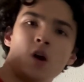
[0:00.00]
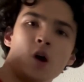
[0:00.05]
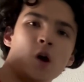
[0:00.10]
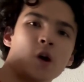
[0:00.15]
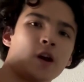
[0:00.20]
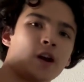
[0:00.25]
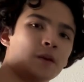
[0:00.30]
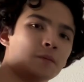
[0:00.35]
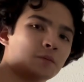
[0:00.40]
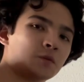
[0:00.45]

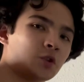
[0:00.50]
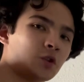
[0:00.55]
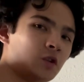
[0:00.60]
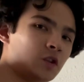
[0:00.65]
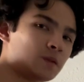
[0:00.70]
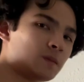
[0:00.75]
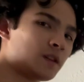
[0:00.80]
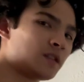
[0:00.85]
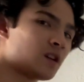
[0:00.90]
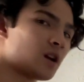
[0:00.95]
Okay, so
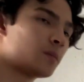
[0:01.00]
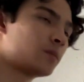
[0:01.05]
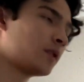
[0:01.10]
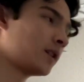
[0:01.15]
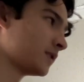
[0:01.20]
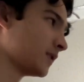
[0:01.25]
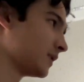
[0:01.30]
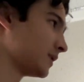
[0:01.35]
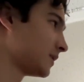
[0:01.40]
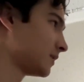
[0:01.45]
here's my thought
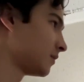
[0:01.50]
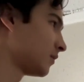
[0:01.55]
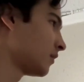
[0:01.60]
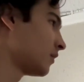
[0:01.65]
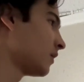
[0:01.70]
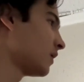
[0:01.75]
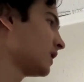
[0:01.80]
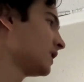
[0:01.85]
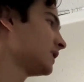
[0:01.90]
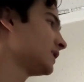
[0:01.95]
process.
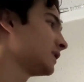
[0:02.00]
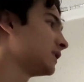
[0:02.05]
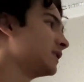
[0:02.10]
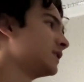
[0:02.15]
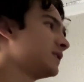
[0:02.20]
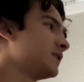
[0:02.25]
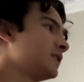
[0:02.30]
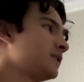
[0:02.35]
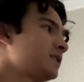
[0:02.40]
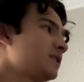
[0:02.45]

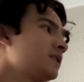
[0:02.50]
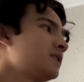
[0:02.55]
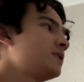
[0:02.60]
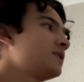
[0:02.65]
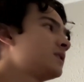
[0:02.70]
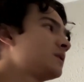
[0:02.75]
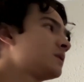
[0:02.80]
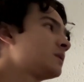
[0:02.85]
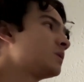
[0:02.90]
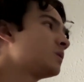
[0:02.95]
Since this
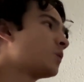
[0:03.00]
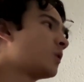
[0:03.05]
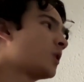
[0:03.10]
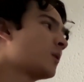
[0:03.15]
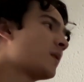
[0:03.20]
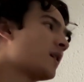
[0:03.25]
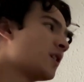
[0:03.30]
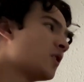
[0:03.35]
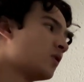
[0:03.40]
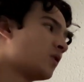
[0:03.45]
is one of
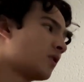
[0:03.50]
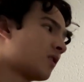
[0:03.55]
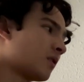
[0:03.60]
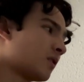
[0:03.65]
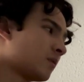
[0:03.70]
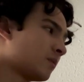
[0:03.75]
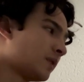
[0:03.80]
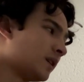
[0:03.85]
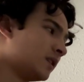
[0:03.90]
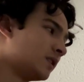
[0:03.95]
my own
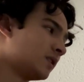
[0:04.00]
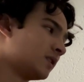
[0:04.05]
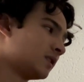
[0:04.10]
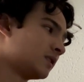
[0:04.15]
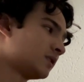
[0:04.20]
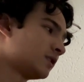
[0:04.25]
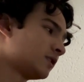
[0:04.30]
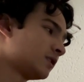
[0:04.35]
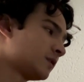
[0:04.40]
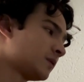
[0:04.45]

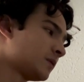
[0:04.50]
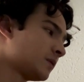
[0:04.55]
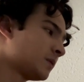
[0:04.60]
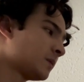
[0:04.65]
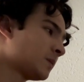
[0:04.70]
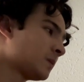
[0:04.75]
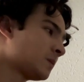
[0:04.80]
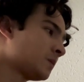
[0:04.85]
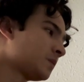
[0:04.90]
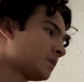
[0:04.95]
paintings,
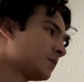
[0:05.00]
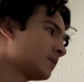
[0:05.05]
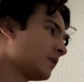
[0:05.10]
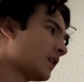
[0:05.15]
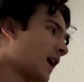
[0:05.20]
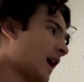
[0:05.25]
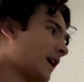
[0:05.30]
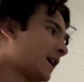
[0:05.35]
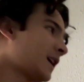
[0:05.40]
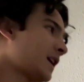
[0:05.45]

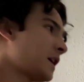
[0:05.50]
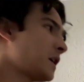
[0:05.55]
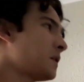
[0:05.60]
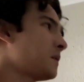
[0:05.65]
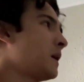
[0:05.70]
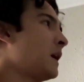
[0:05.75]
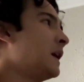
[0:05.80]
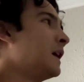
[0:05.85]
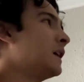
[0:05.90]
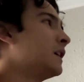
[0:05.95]
I can't
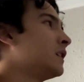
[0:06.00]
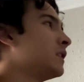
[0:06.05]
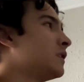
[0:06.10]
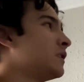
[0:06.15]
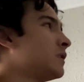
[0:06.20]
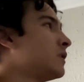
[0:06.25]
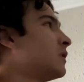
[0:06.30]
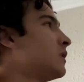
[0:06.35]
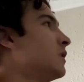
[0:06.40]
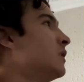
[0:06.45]
hang
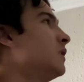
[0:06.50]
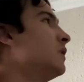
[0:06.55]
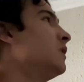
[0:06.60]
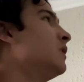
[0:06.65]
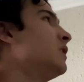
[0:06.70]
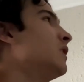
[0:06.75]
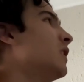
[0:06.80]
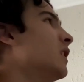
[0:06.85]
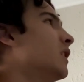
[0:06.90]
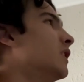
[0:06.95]

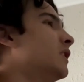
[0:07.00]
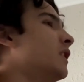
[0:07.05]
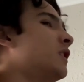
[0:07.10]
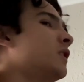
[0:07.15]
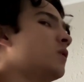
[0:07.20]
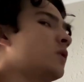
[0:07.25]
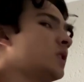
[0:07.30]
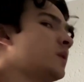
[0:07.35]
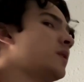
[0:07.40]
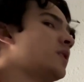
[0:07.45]

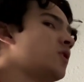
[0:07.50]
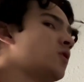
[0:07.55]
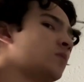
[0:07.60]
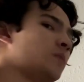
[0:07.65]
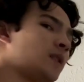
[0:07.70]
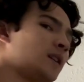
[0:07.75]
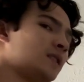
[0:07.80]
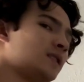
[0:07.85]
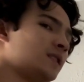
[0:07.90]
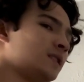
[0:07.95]
another one of my own
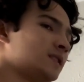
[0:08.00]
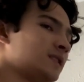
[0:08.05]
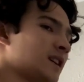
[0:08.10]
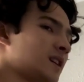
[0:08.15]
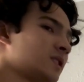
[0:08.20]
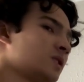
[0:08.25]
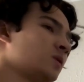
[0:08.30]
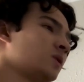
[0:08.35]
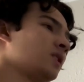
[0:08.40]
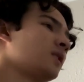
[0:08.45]
paintings
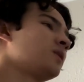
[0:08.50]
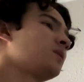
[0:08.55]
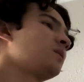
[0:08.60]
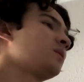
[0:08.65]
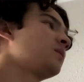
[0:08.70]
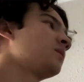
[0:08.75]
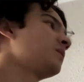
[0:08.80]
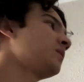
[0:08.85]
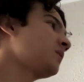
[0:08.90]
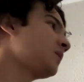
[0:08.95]
next to it.
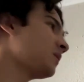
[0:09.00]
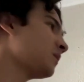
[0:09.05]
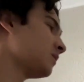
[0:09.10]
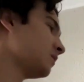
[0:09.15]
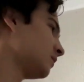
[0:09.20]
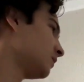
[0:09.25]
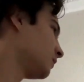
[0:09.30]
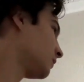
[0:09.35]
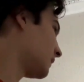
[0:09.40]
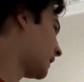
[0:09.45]

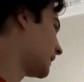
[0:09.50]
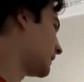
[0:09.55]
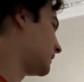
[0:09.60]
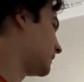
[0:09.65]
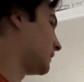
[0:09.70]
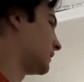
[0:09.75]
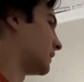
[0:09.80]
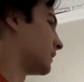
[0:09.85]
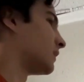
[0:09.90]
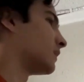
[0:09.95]
I need
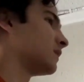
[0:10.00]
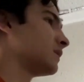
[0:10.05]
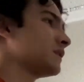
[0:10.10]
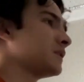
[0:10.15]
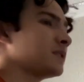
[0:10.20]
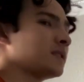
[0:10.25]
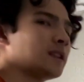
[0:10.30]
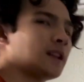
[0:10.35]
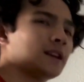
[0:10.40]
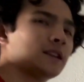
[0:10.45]
to
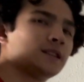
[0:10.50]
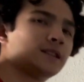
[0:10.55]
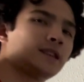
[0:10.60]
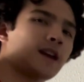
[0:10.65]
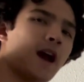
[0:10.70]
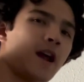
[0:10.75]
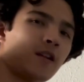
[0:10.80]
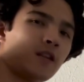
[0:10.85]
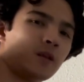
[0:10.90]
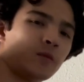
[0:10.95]
like
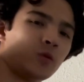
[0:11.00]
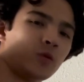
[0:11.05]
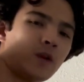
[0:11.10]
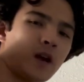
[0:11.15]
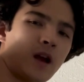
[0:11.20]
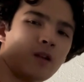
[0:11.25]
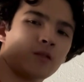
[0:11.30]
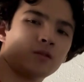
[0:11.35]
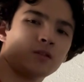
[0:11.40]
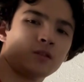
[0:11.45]
scatter them
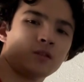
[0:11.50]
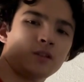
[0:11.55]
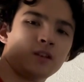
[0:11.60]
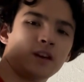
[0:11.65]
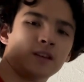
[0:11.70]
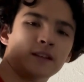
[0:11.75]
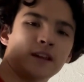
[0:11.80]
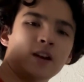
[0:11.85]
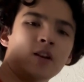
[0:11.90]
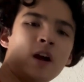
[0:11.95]
around
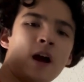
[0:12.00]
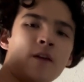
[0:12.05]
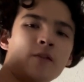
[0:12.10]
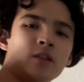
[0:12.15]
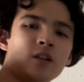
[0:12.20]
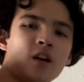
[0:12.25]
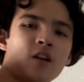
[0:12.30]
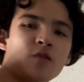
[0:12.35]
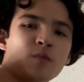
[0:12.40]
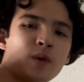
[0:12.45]
because I don't have
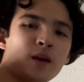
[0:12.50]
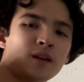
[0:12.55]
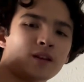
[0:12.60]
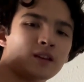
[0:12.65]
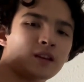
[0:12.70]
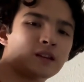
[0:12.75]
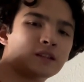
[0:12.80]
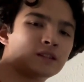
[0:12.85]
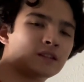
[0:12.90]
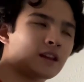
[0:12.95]
enough
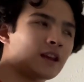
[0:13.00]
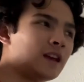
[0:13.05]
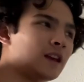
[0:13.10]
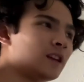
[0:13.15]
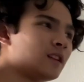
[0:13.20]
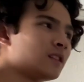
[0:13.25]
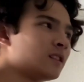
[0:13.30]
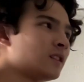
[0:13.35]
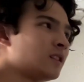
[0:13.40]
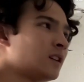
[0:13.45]
paintings to
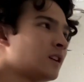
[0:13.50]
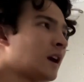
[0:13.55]
hang.